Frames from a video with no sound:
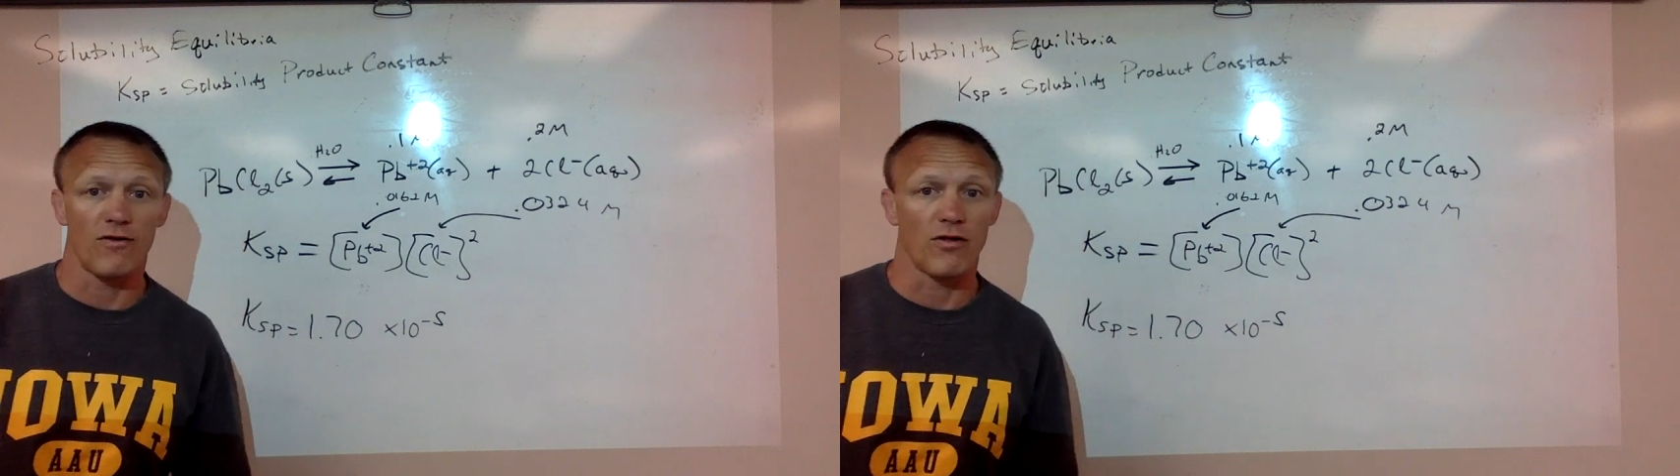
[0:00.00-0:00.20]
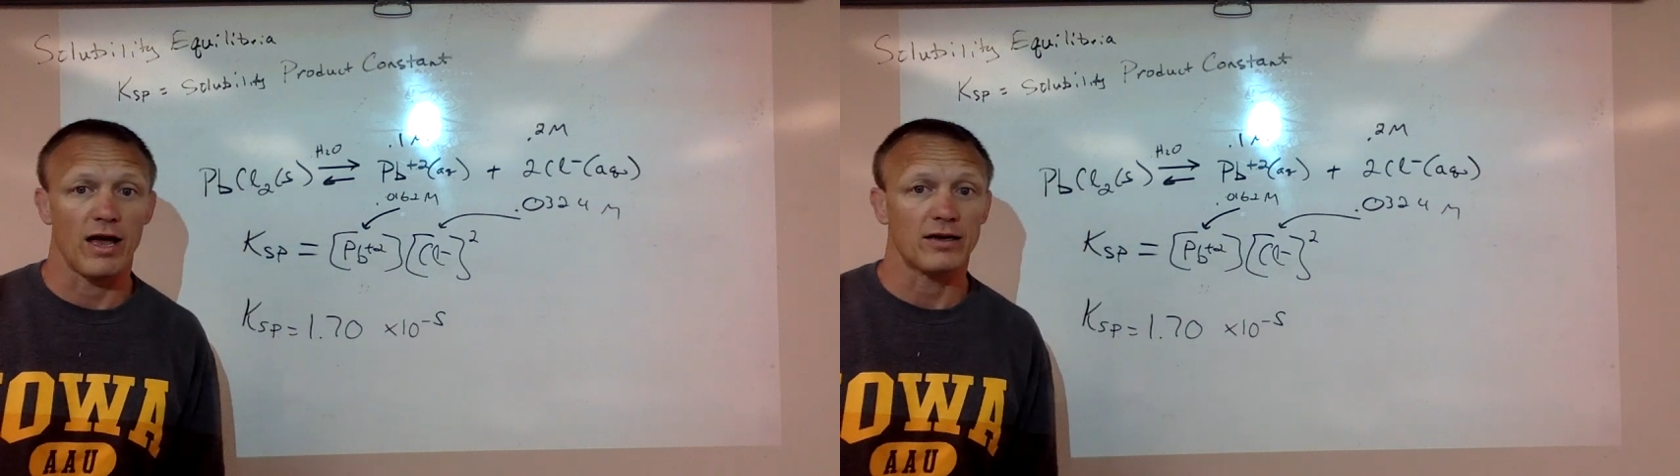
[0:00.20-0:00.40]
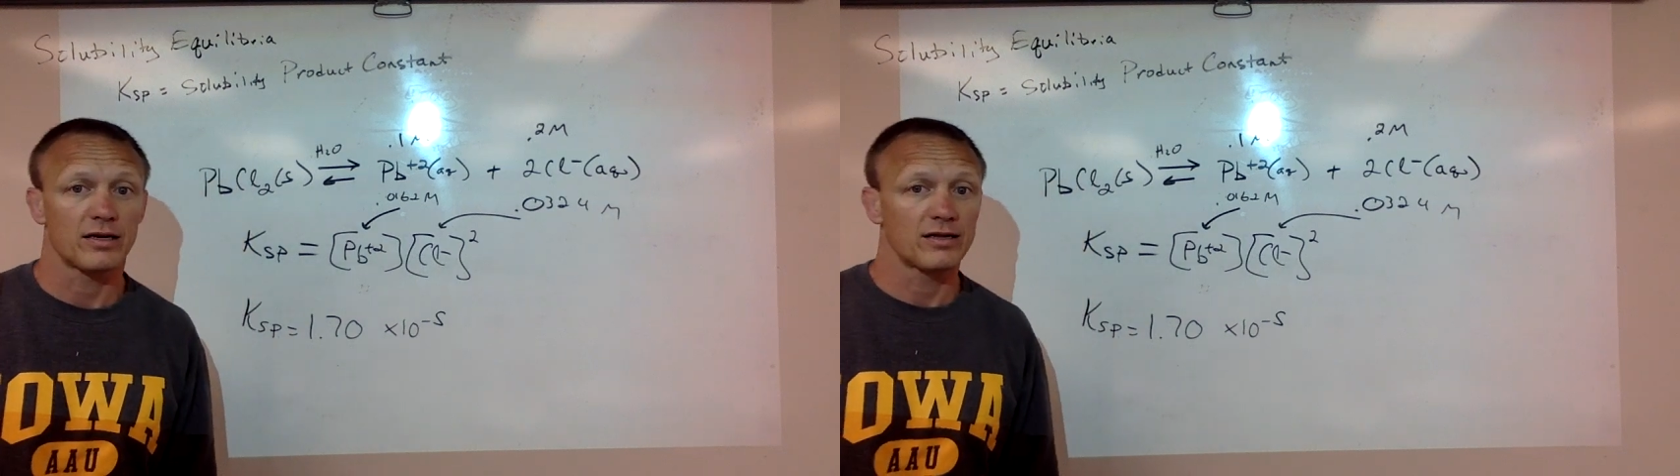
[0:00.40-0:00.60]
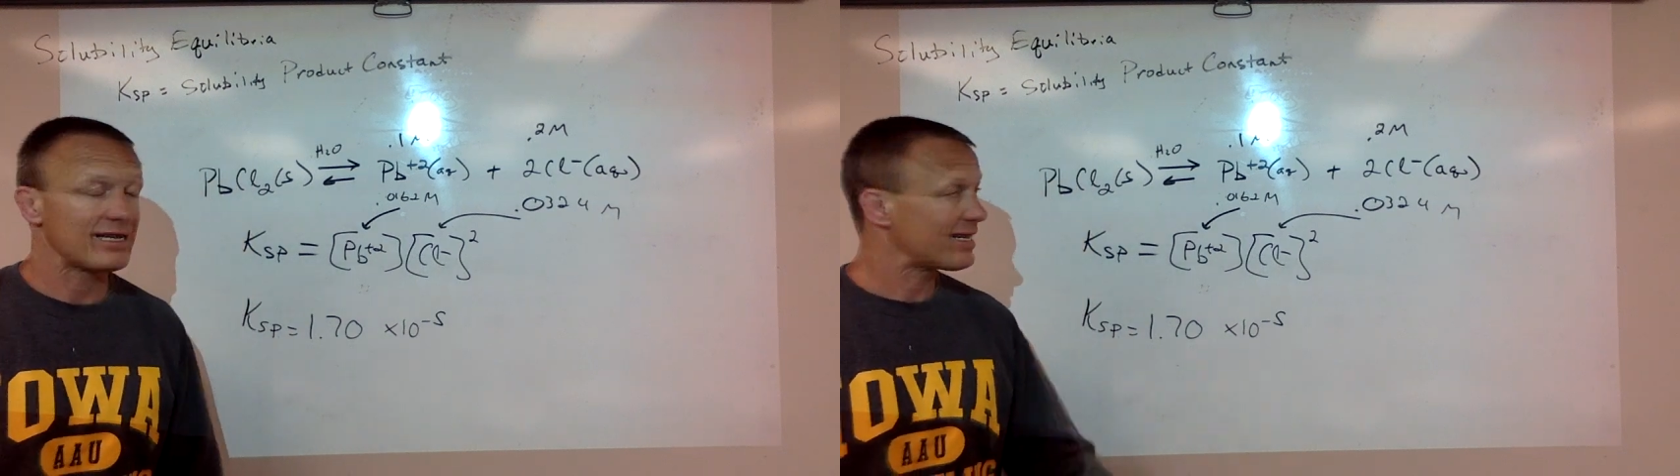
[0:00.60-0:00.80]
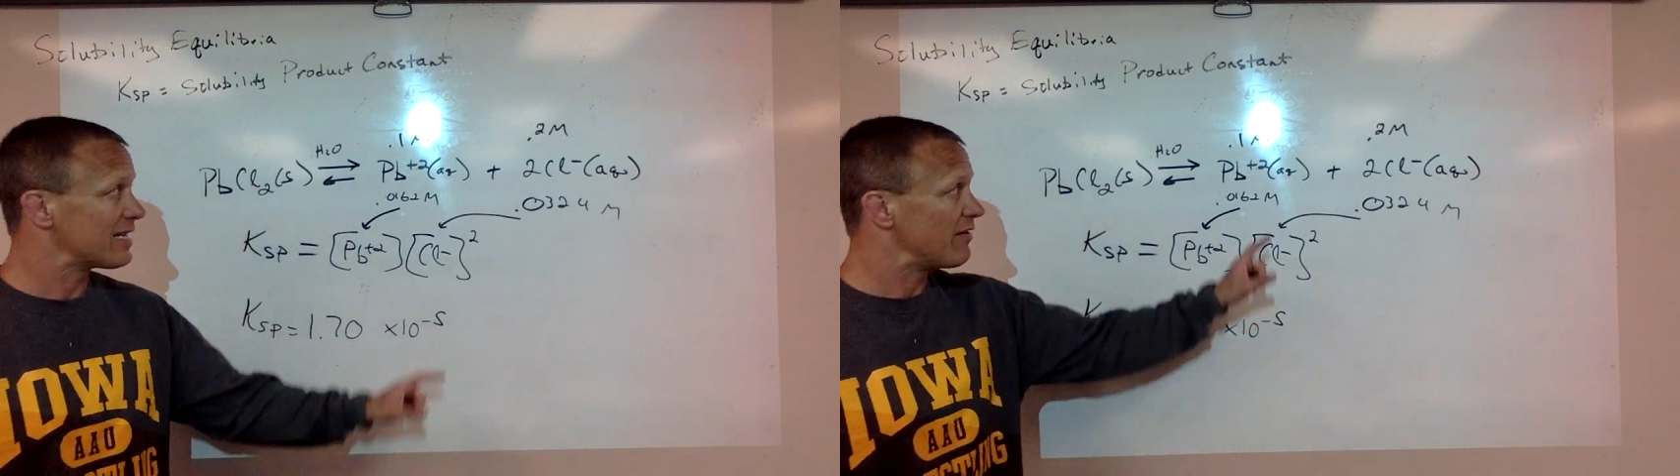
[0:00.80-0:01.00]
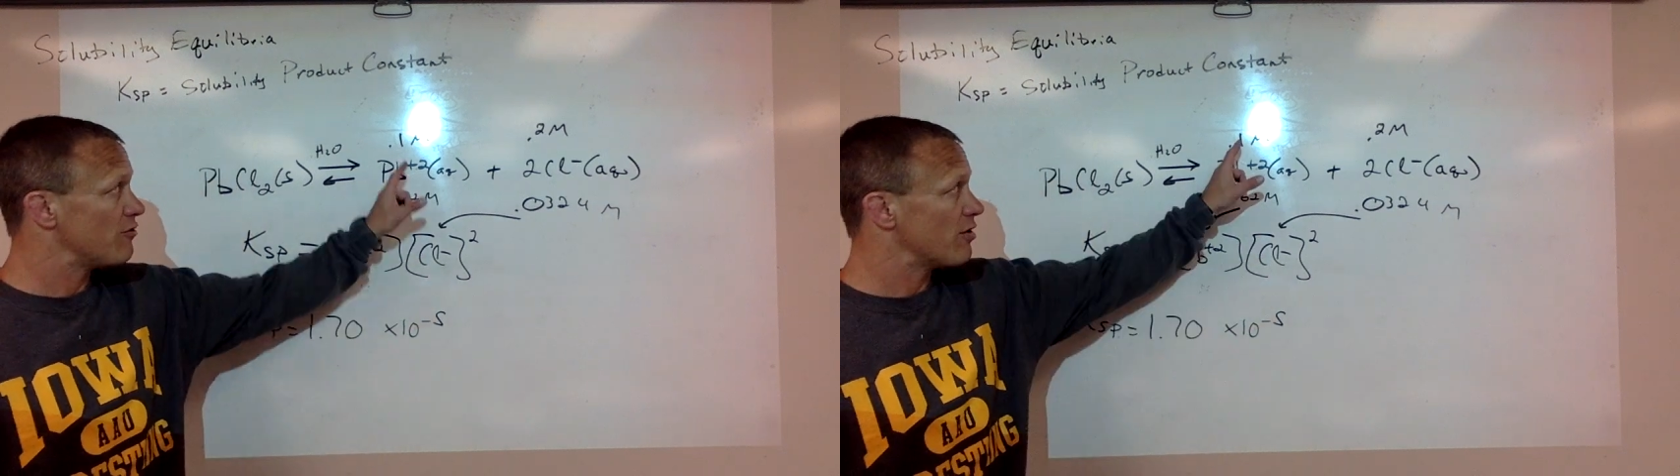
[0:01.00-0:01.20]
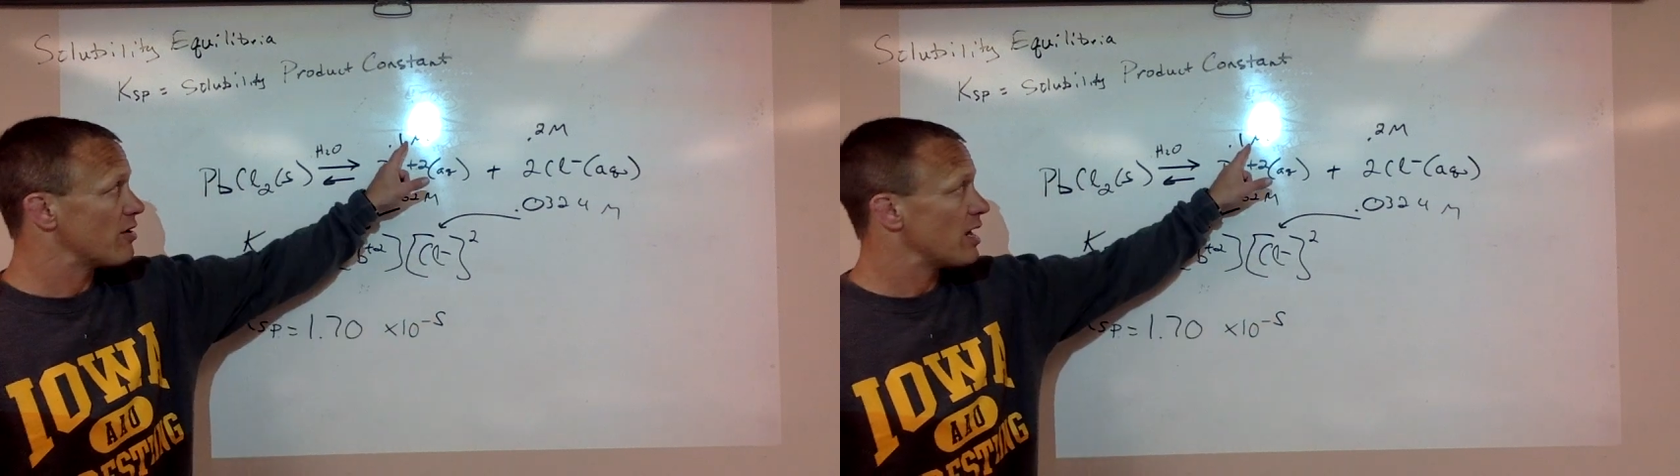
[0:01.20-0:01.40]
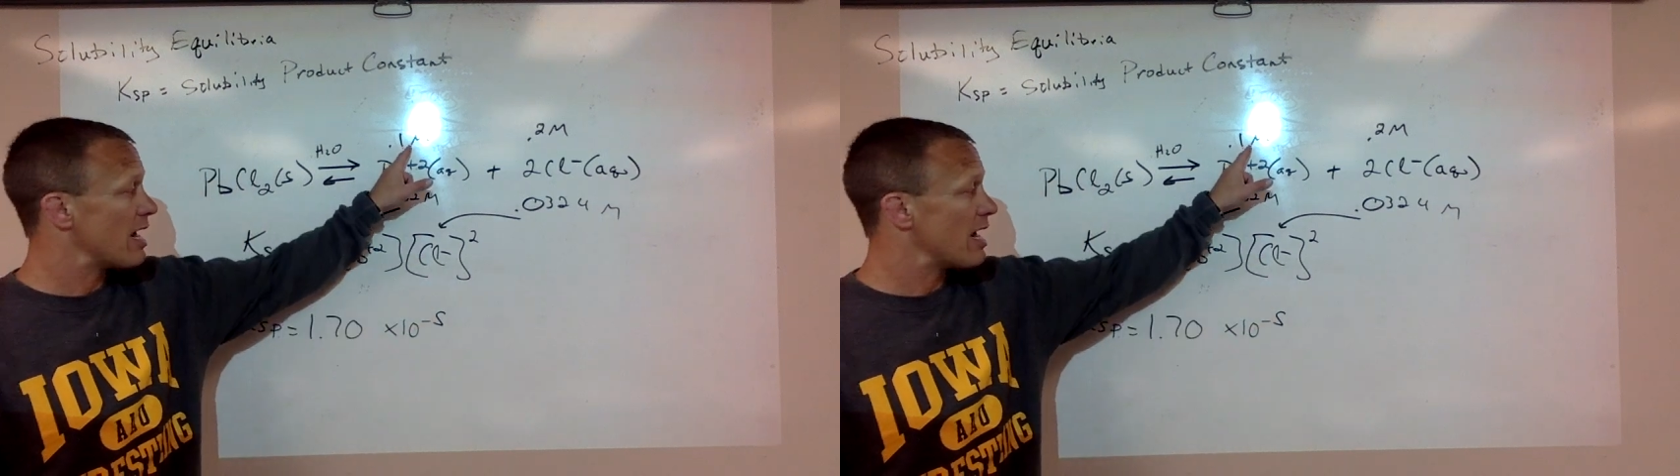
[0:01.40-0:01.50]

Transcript: all that because that's going to give you